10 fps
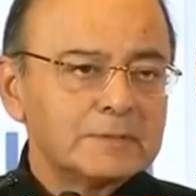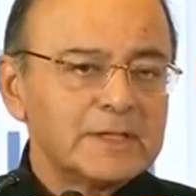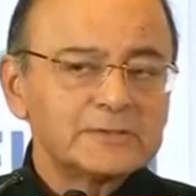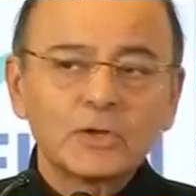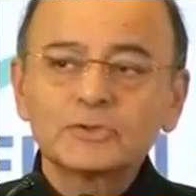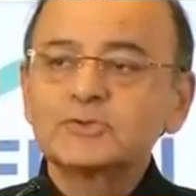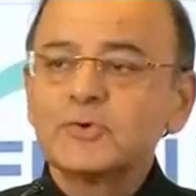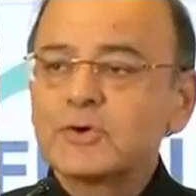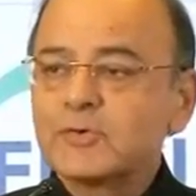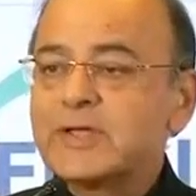There's
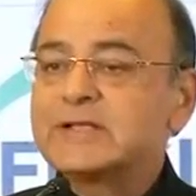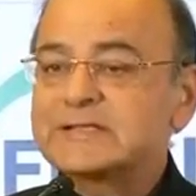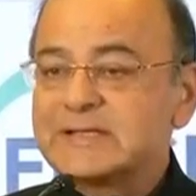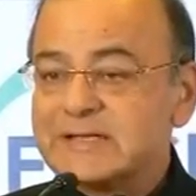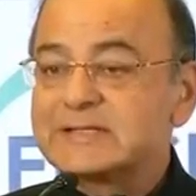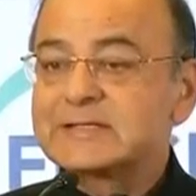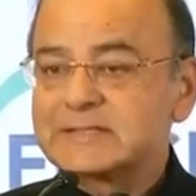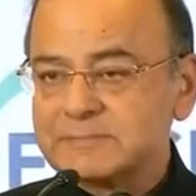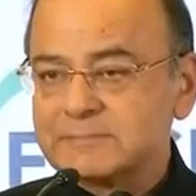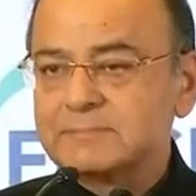also a growing
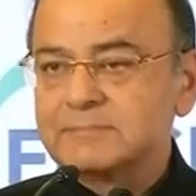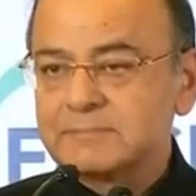cynicism.